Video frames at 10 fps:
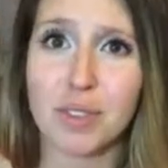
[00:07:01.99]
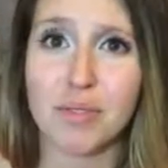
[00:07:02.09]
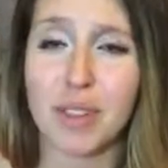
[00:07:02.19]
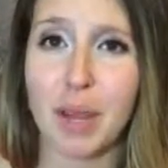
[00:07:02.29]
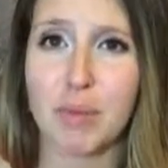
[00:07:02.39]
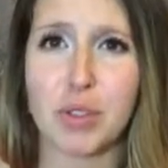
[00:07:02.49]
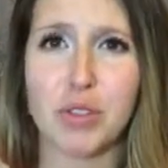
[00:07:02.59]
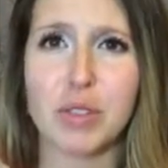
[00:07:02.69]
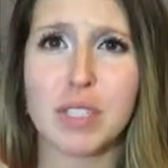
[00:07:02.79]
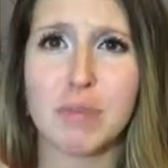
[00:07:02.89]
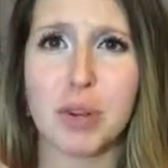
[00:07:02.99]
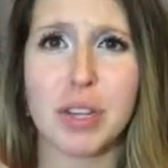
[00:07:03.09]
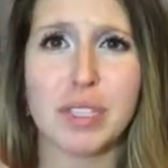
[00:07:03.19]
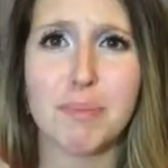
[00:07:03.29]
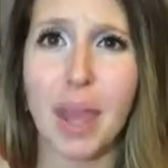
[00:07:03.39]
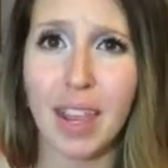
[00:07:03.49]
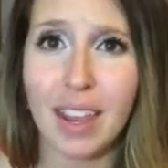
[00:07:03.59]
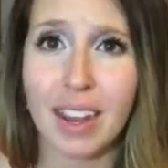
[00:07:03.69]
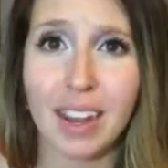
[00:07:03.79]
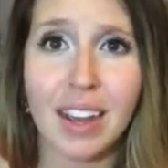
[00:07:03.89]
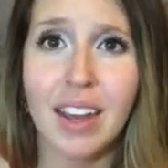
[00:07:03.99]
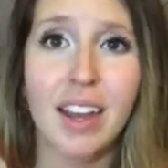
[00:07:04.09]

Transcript: are inflamed or you experience pain